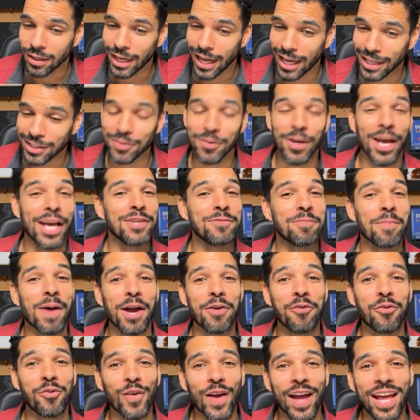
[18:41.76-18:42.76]
as
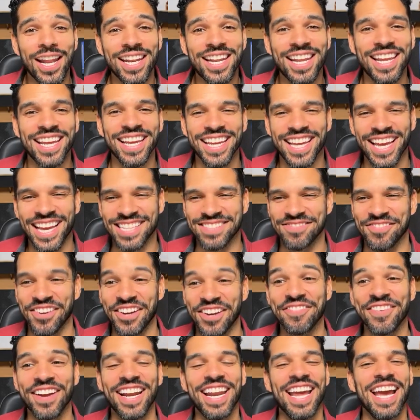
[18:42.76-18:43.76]
my friend, as my
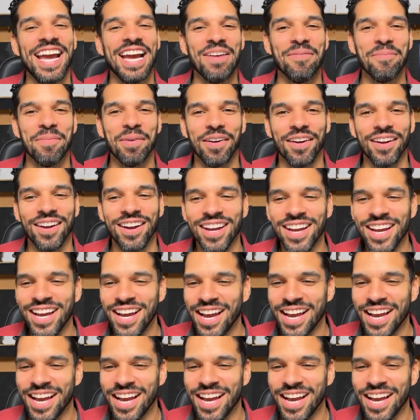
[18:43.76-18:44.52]
friend Amber,